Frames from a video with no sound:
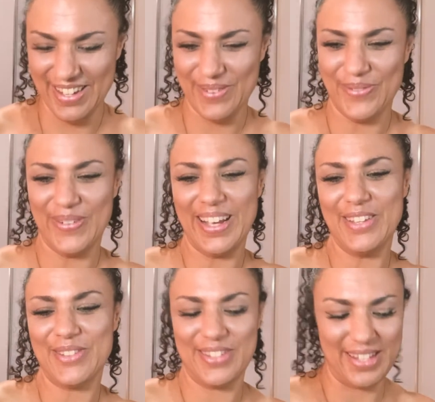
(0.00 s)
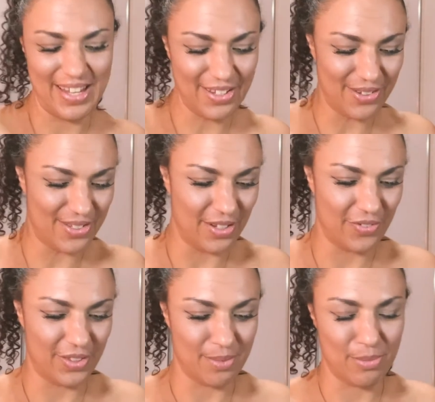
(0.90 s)
Where you're seeing
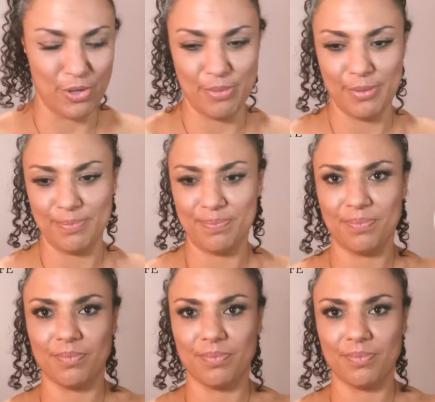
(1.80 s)
yourself at the moment.